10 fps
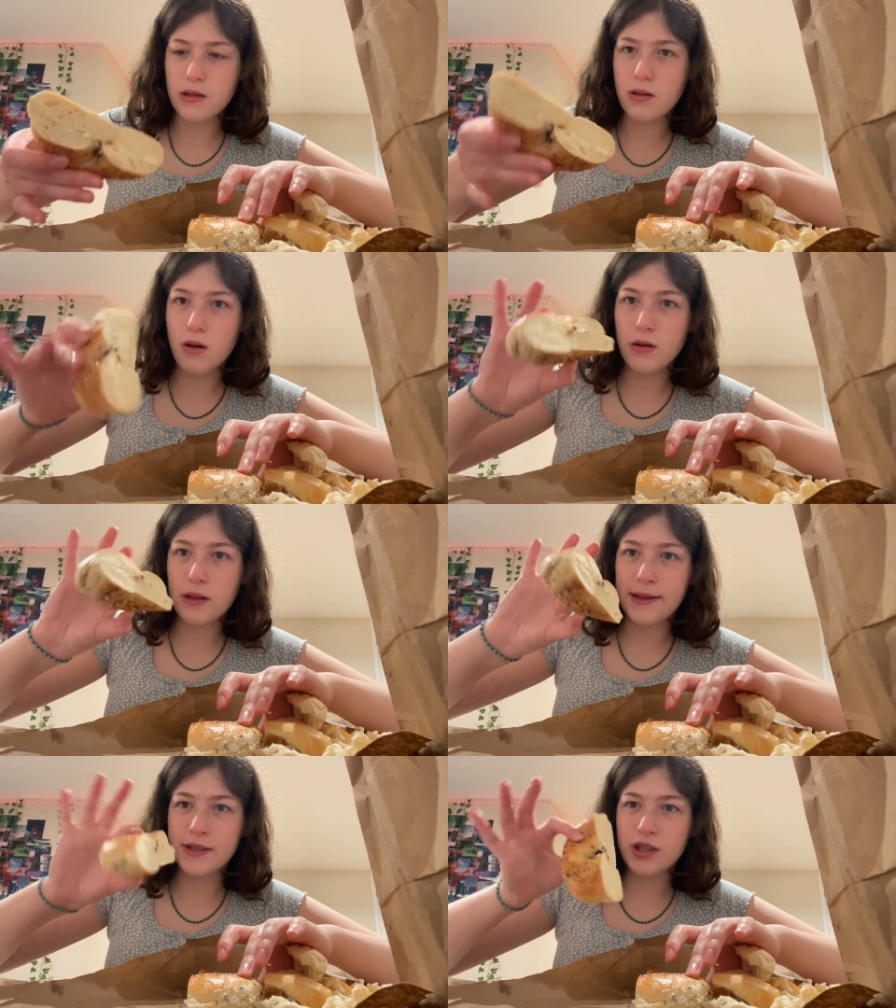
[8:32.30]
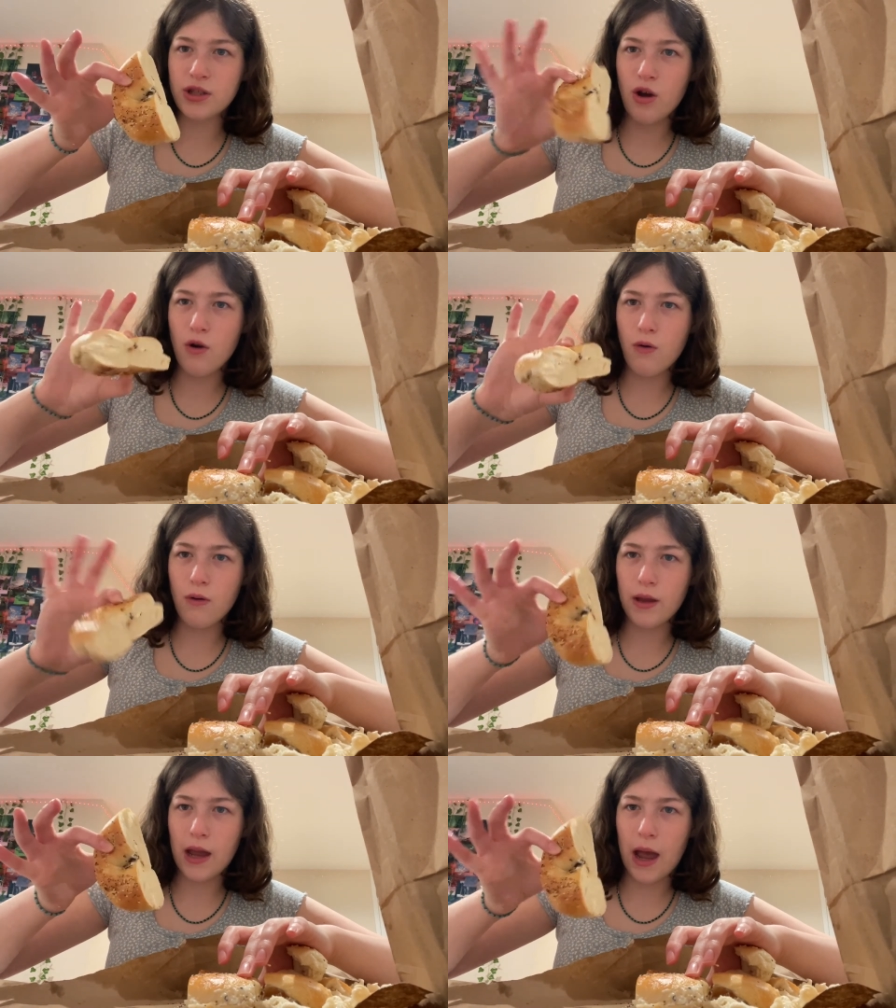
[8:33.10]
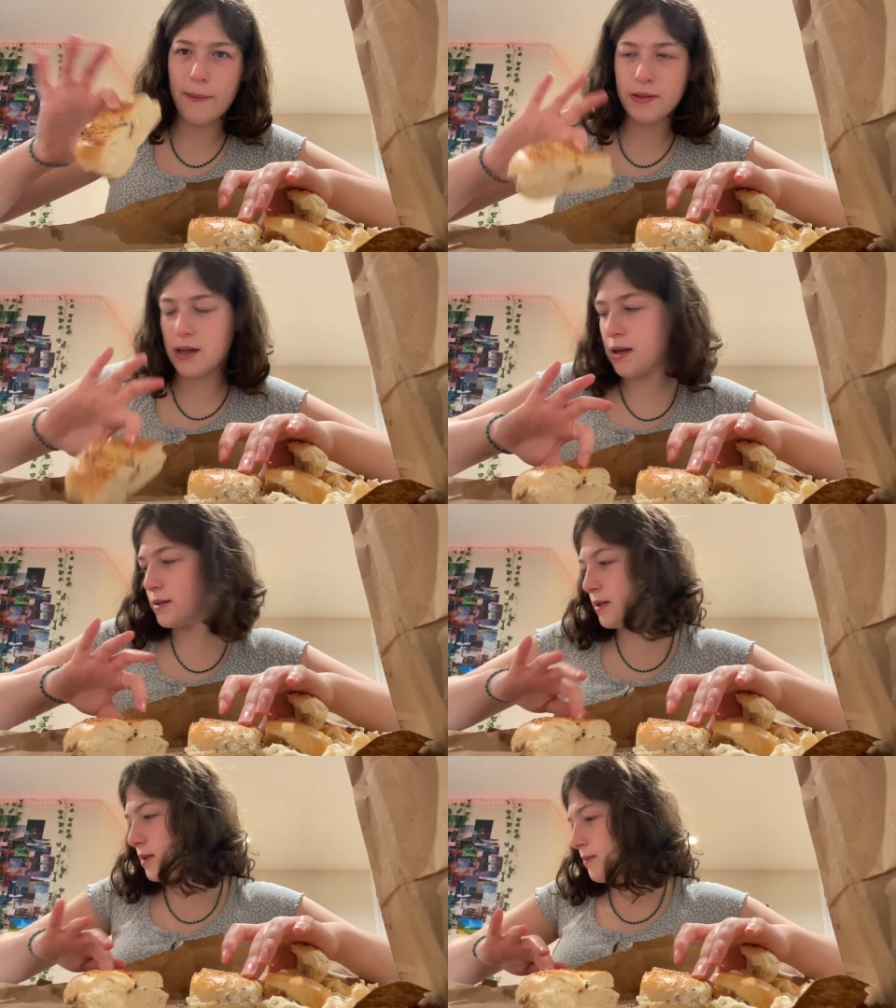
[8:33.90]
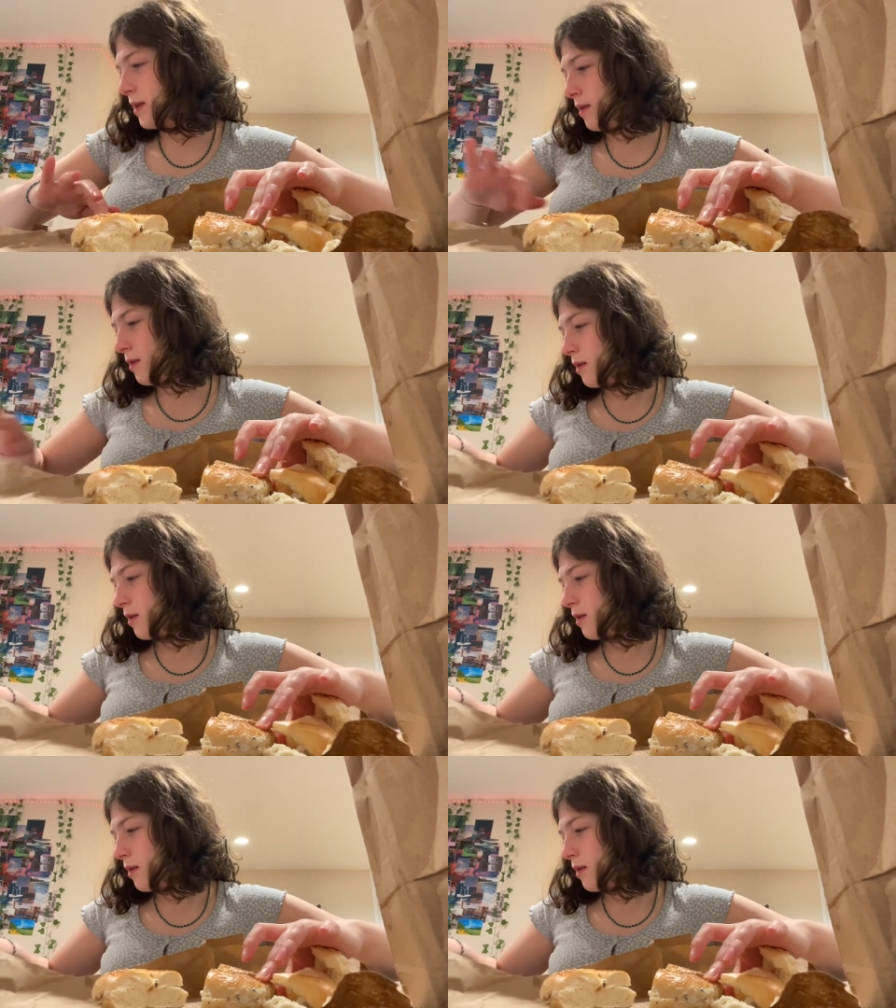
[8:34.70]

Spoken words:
look like so like appetizing to me.